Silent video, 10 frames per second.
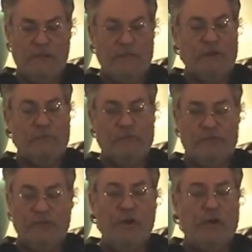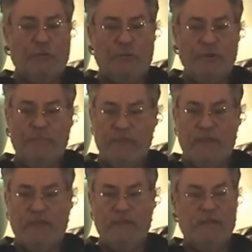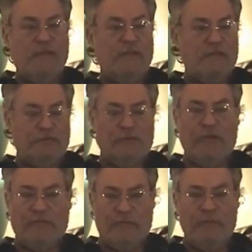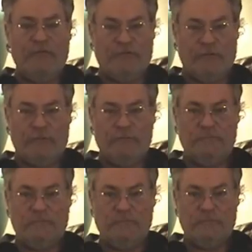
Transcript: and that it was a TR-3B that took out the missile.